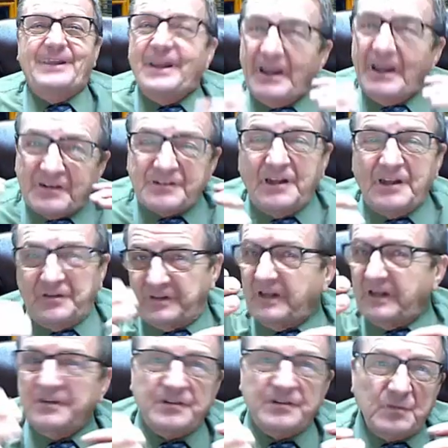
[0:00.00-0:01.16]
I understand there's a lot of
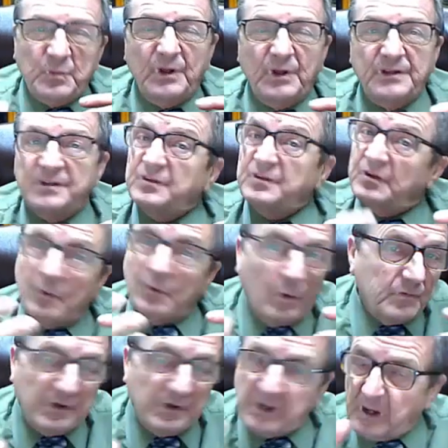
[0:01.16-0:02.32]
disabilities you could
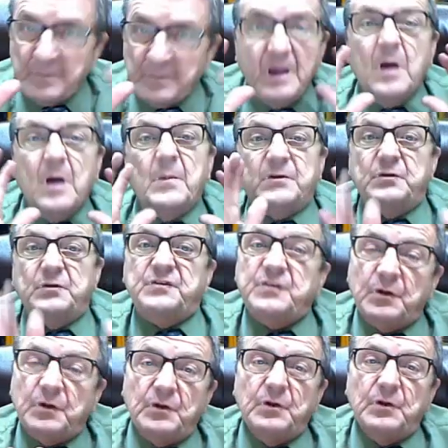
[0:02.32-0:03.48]
overcome, but you
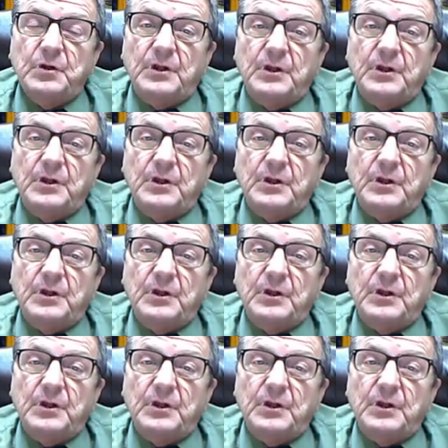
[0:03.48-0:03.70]
still,